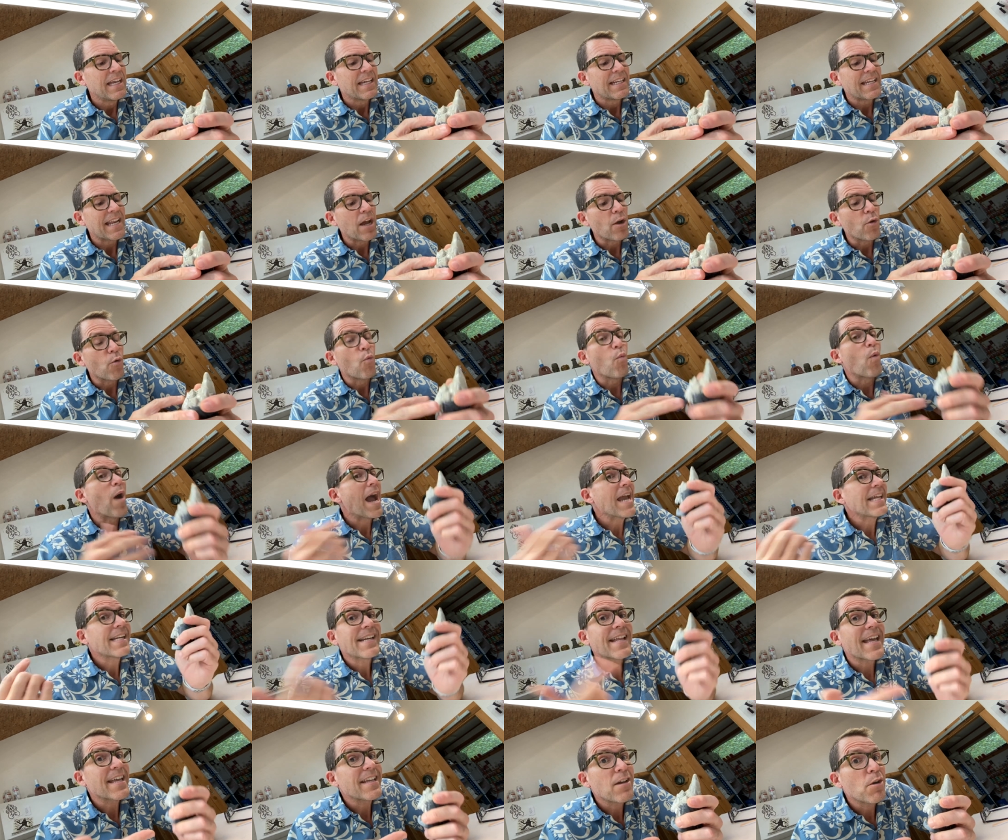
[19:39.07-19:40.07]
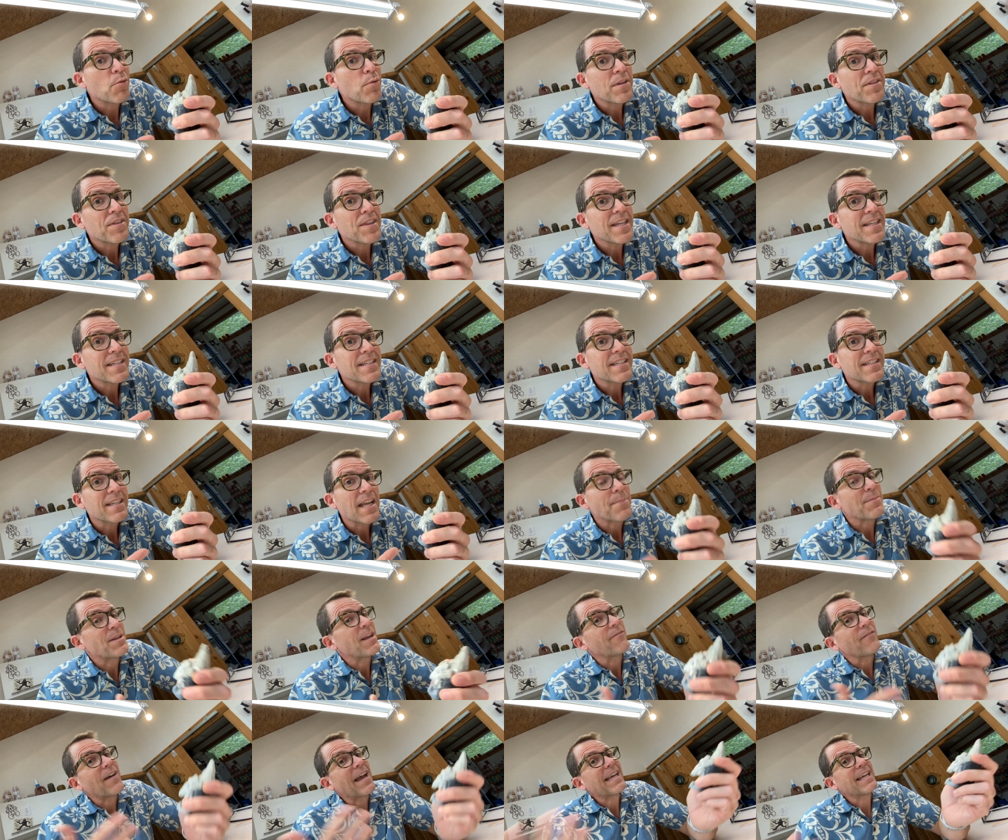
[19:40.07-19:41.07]
Now, why did I go with this? I
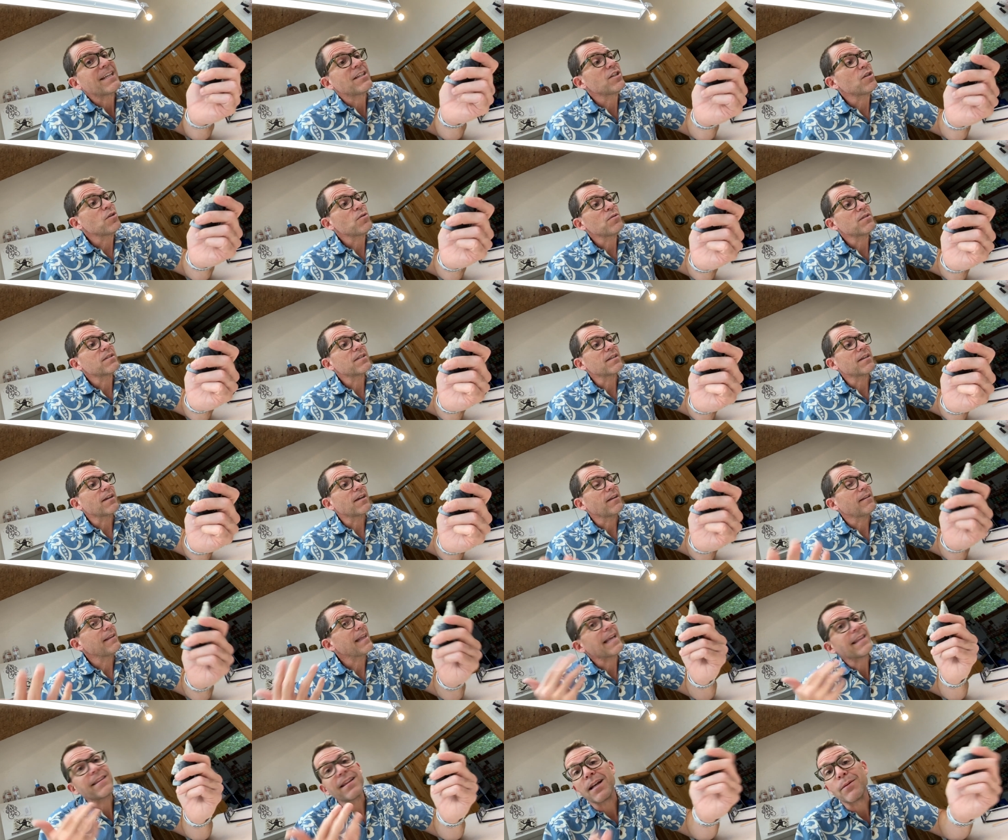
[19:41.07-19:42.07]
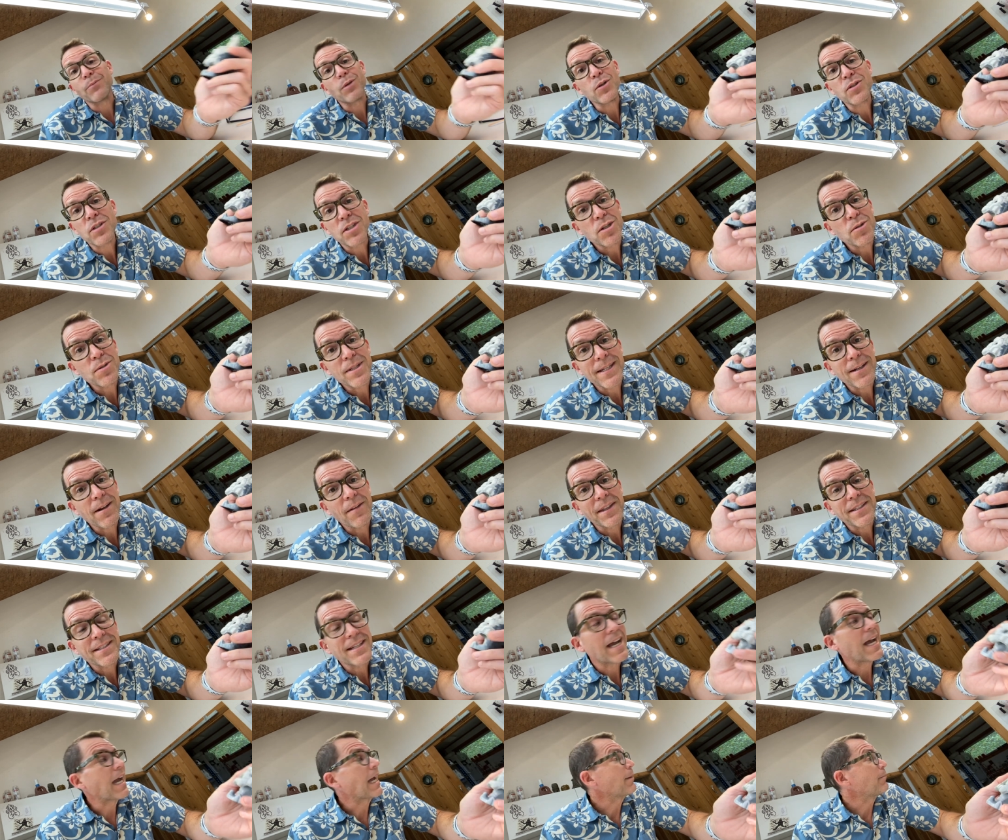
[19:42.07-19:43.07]
mean, if I had used clay that I'm used to using all the
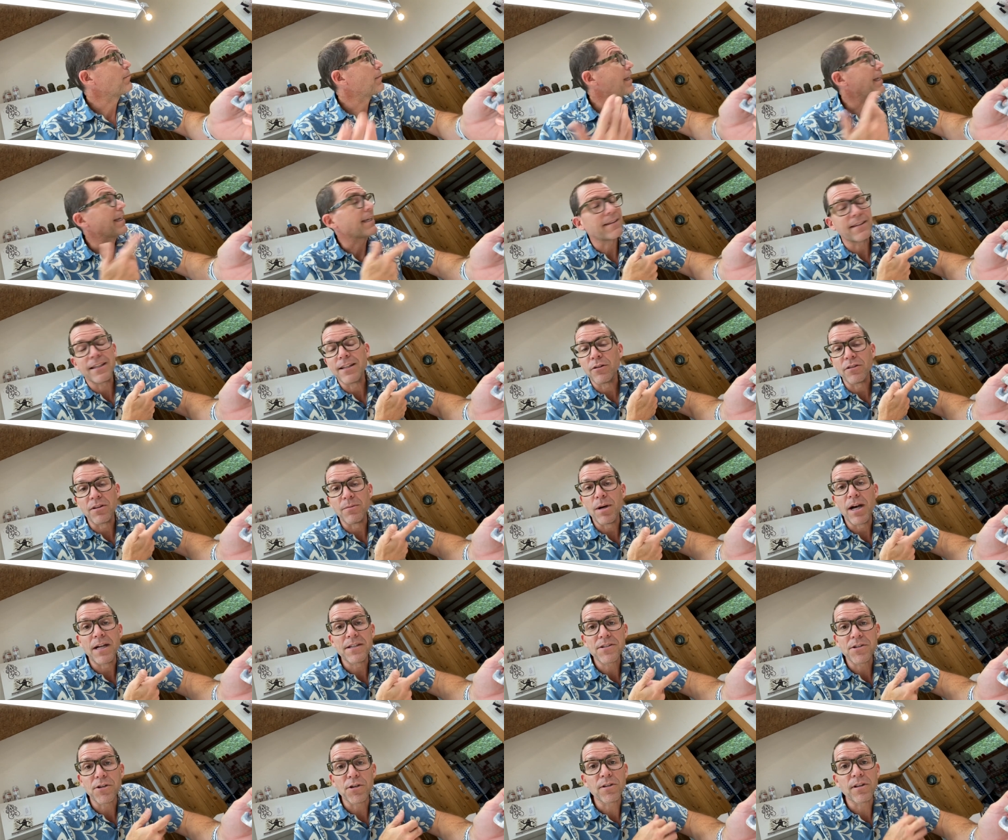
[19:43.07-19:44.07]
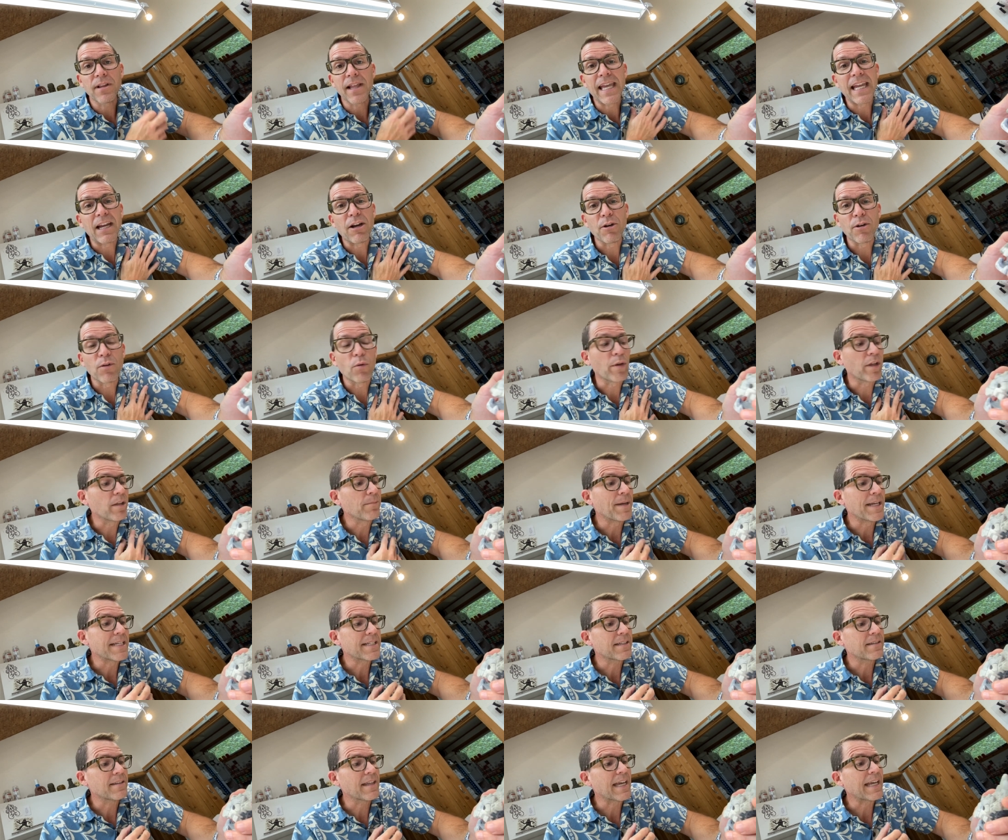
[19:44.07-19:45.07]
time, like, the monster clay or an
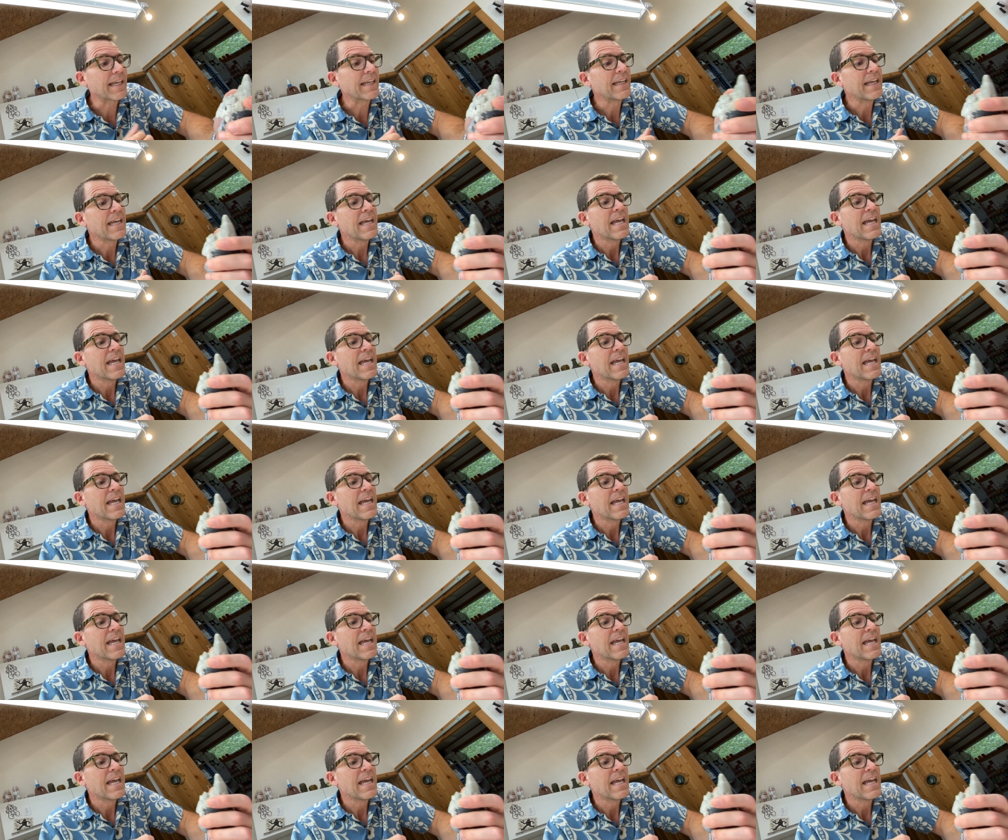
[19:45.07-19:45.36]
oil-based clay,